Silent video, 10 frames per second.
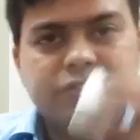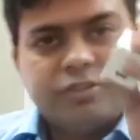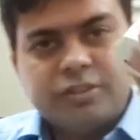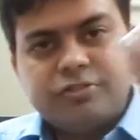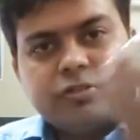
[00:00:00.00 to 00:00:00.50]

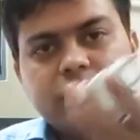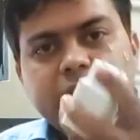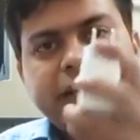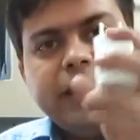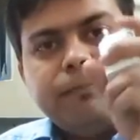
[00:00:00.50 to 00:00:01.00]
This is
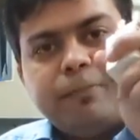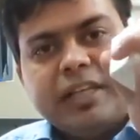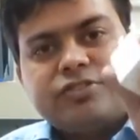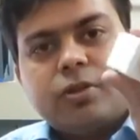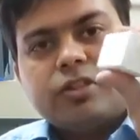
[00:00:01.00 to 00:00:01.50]
again
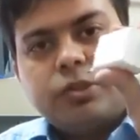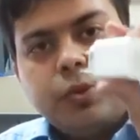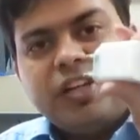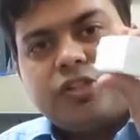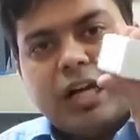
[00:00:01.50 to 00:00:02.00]
based on the
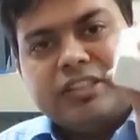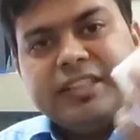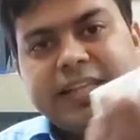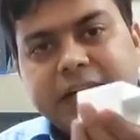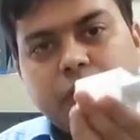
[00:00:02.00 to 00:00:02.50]
quick
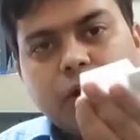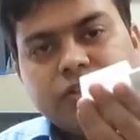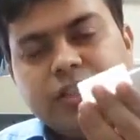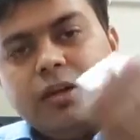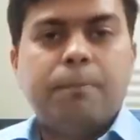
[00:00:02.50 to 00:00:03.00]
charging
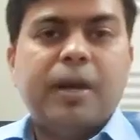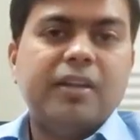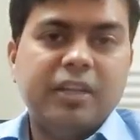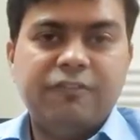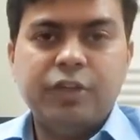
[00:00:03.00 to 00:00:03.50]
technology.
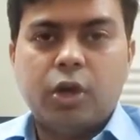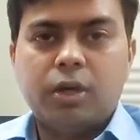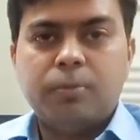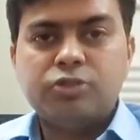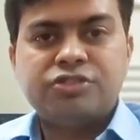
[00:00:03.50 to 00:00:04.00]
But if we talk
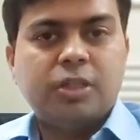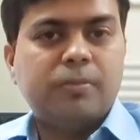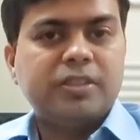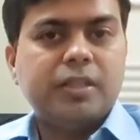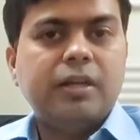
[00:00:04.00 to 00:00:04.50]
about some
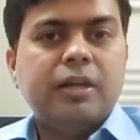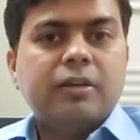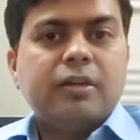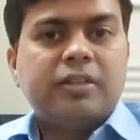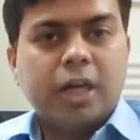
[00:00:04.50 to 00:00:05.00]
other
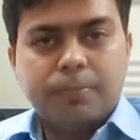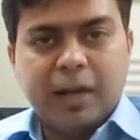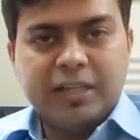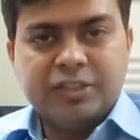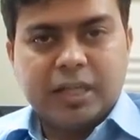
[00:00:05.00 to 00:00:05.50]
third
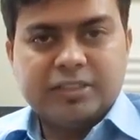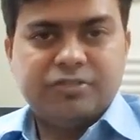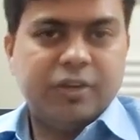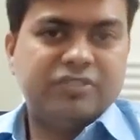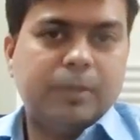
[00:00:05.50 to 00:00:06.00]
party
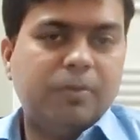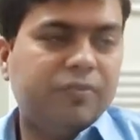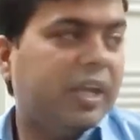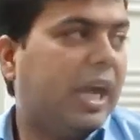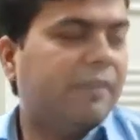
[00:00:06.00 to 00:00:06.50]
chargers, for example,
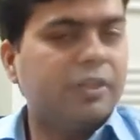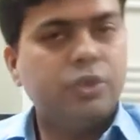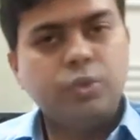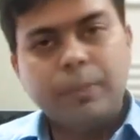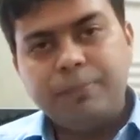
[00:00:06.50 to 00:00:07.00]
we have a
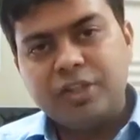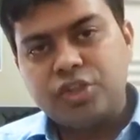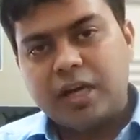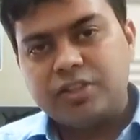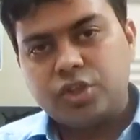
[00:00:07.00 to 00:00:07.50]
2 ampere
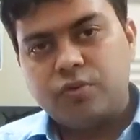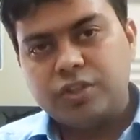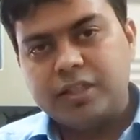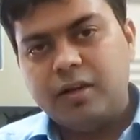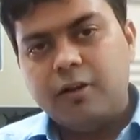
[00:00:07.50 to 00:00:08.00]
charger over
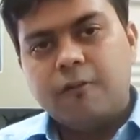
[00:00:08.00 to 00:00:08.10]
there,